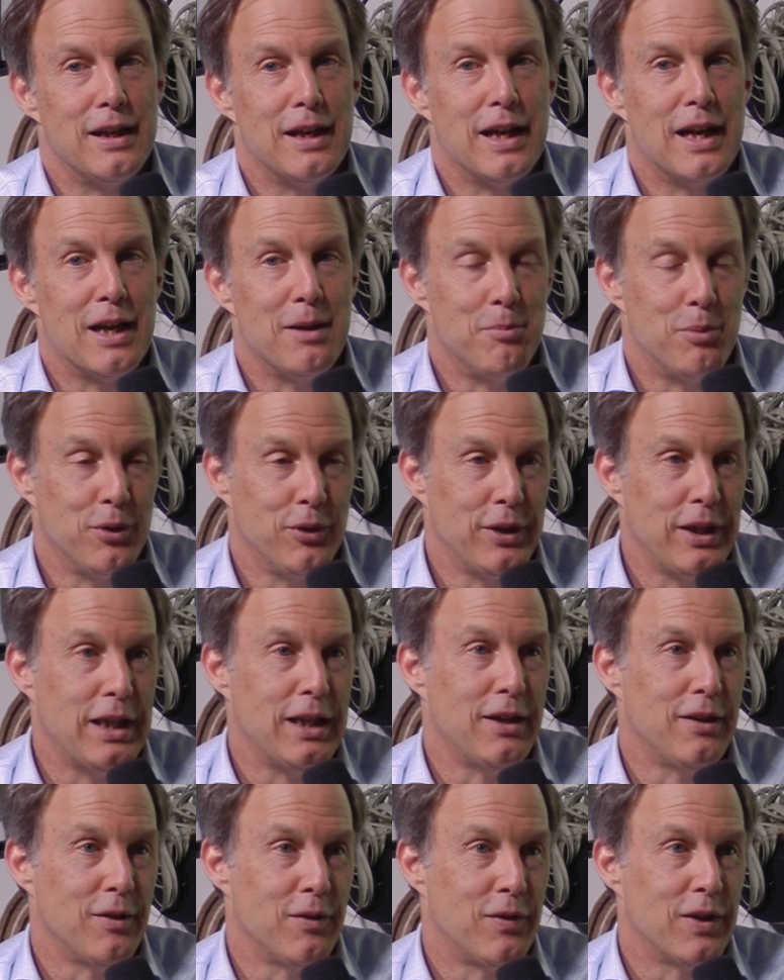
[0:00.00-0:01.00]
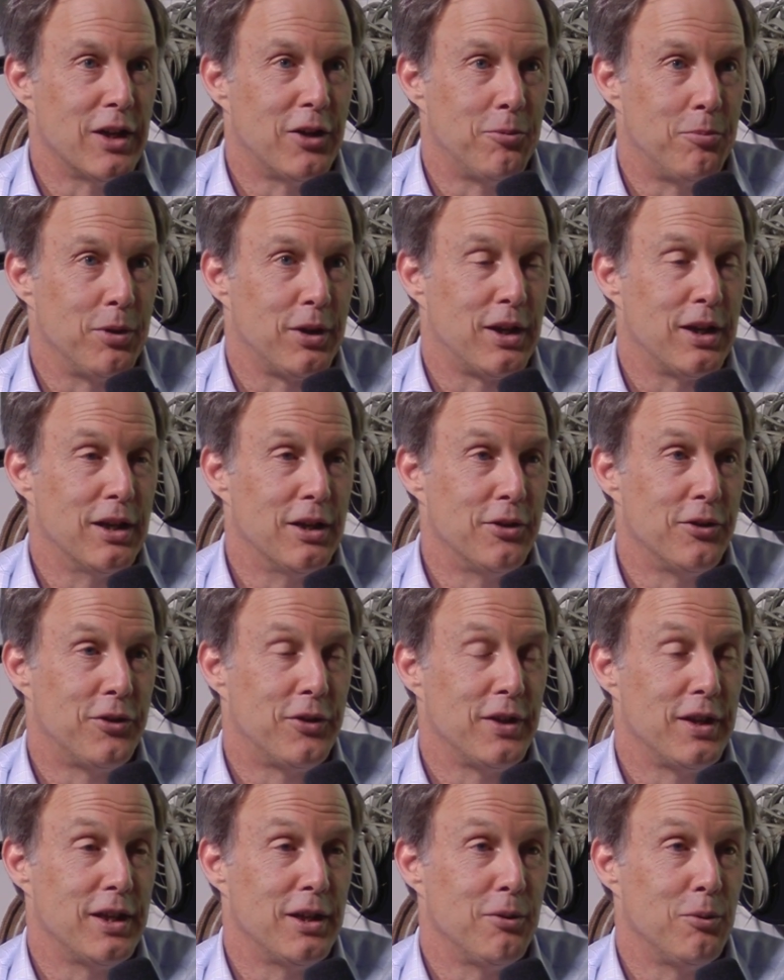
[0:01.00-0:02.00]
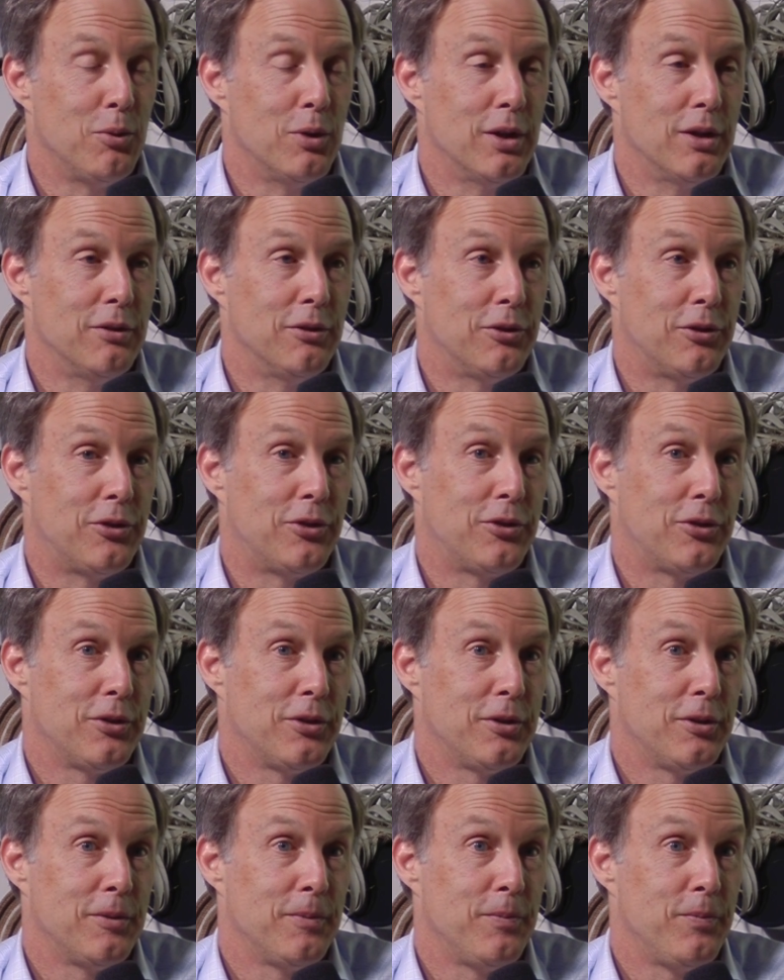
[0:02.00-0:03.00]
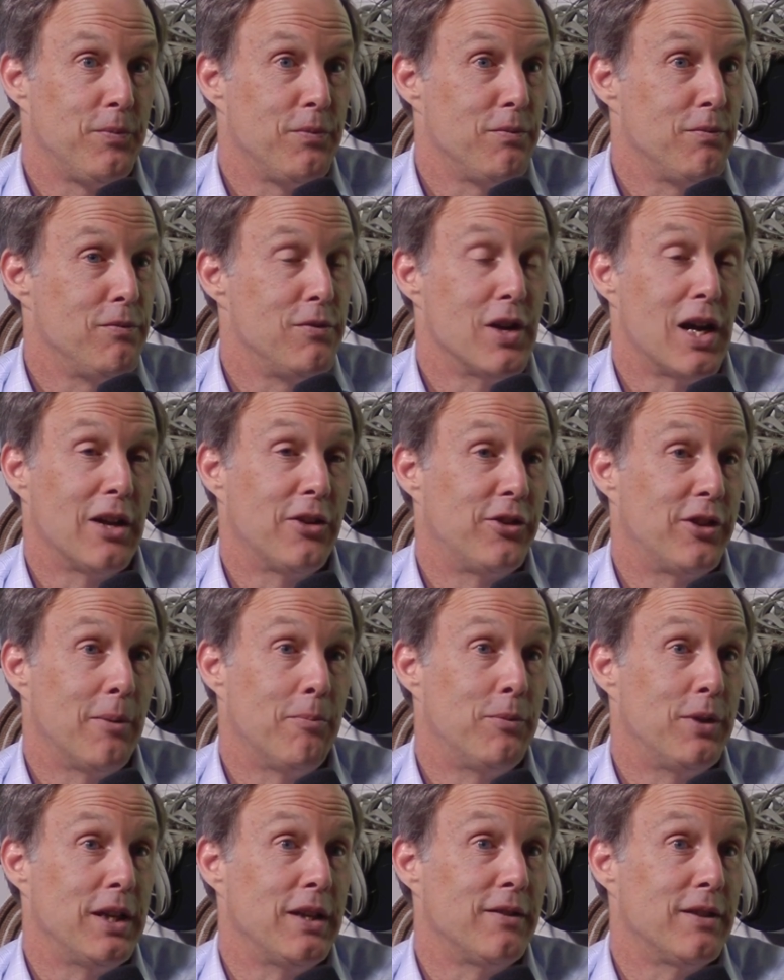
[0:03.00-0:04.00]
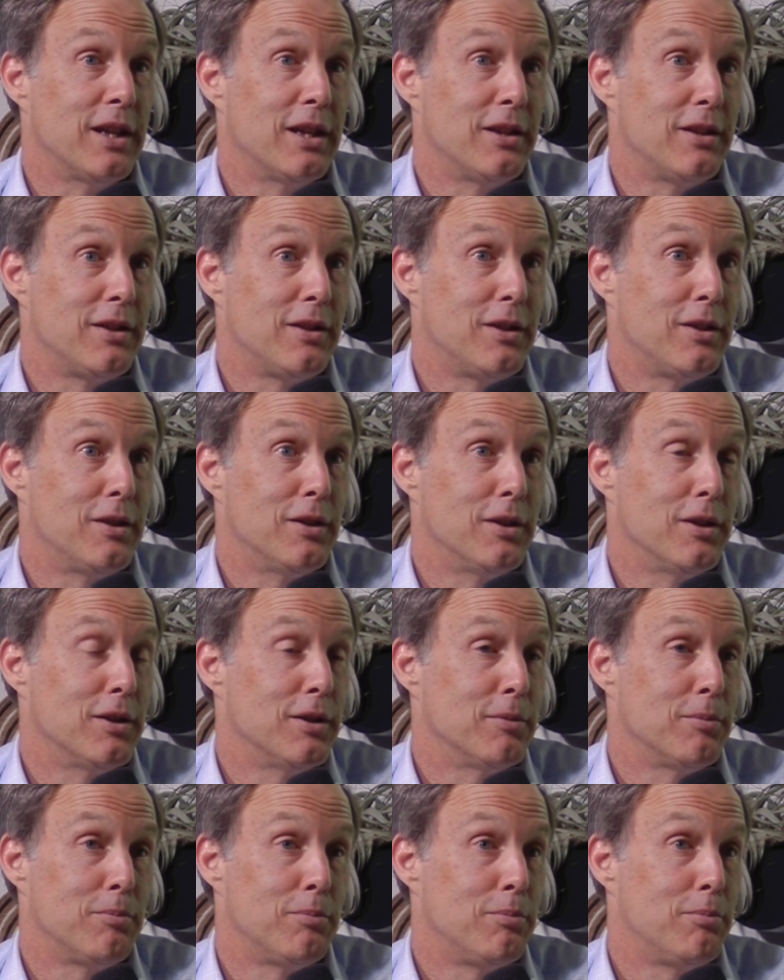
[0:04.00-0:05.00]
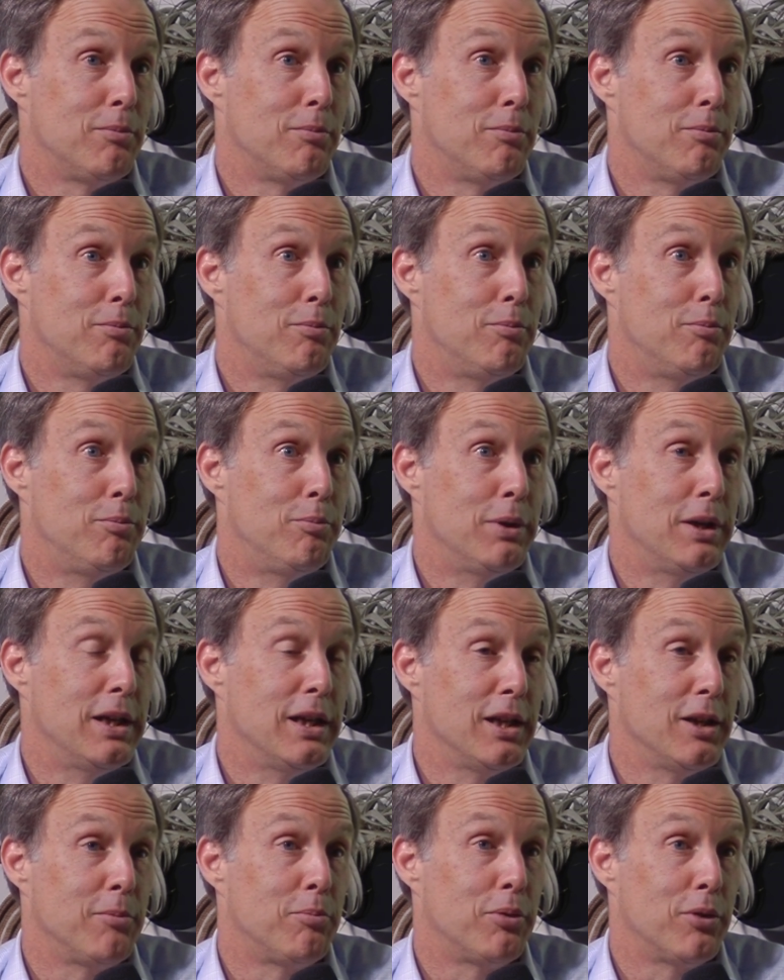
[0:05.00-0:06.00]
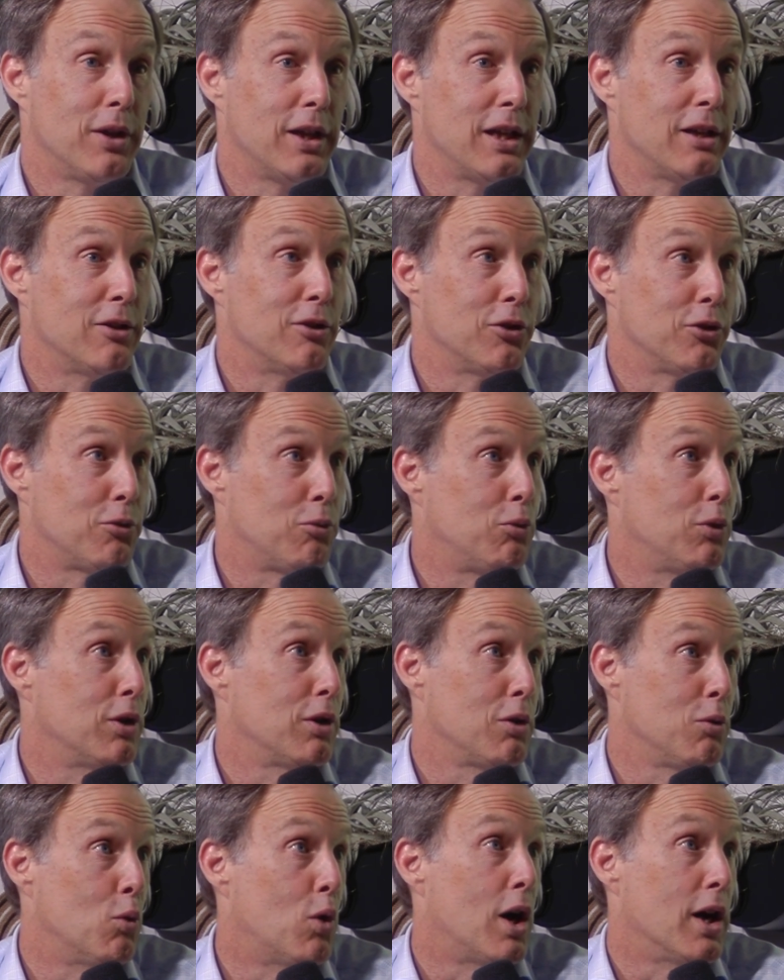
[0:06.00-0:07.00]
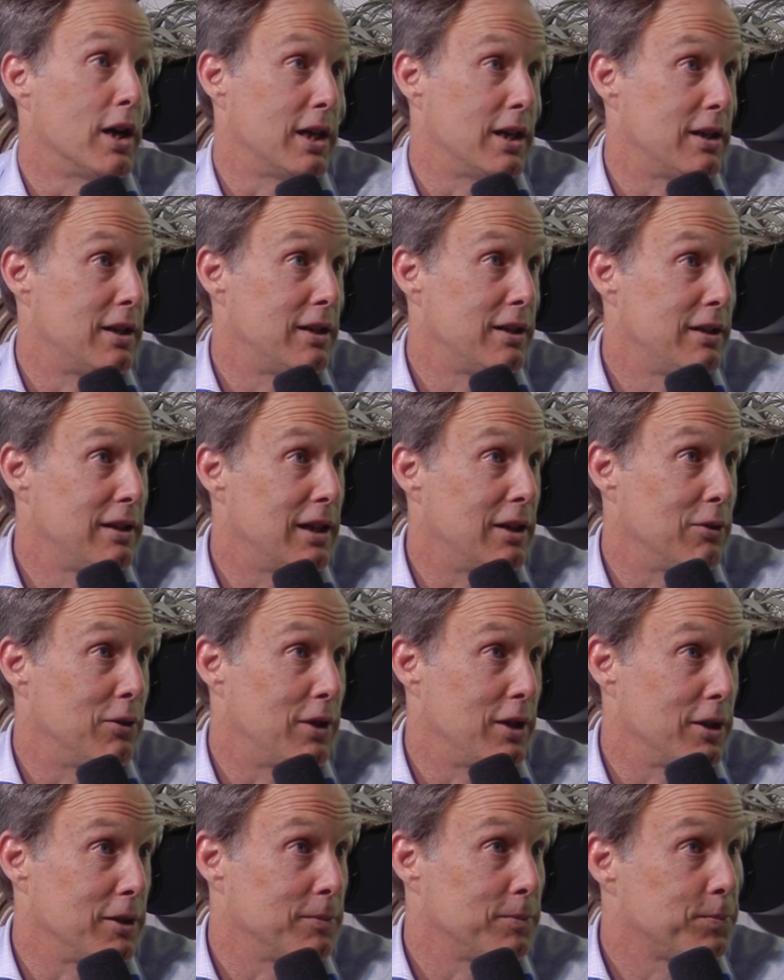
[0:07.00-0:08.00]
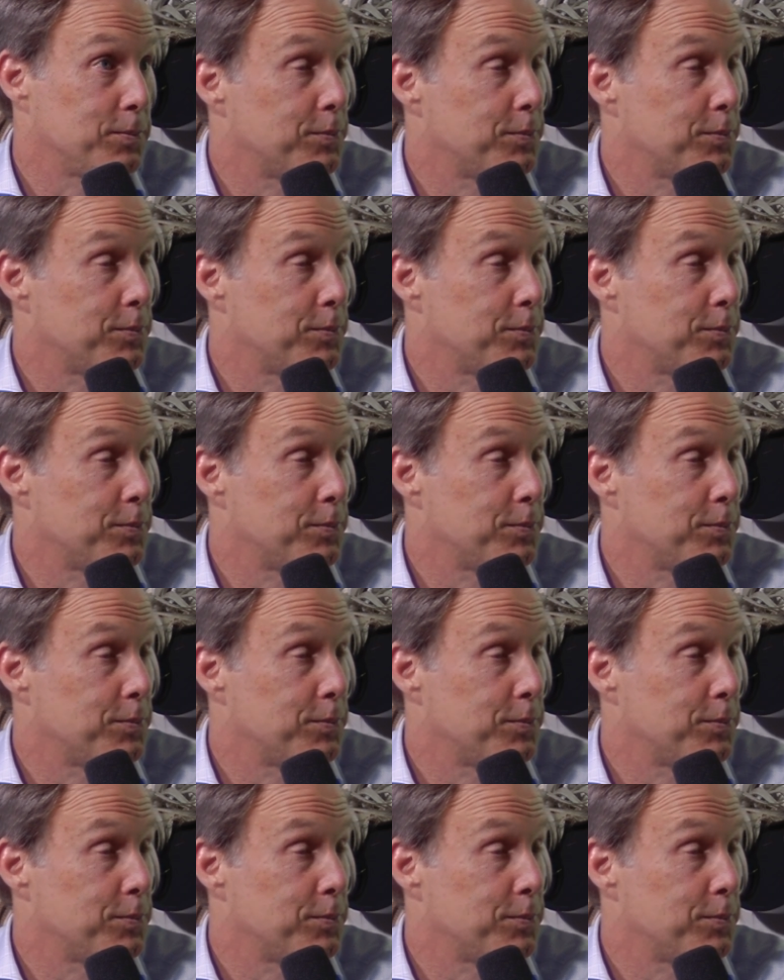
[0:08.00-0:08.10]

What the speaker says: I believe that's because it was not something that the big players really wanted out there.